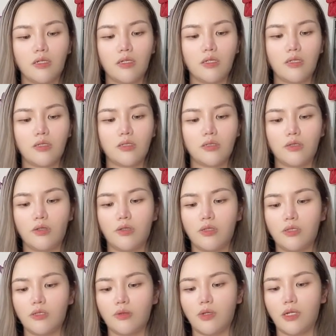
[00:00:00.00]
So this
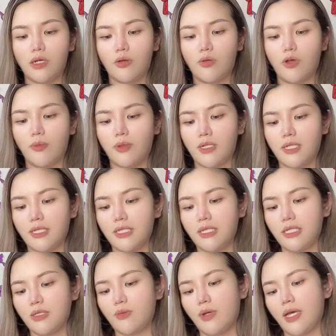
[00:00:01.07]
one, I'll open it this
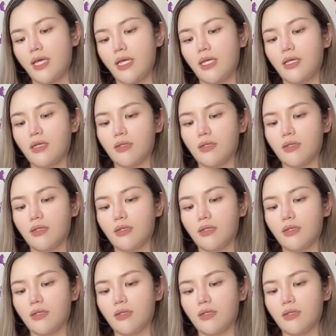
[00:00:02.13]
way.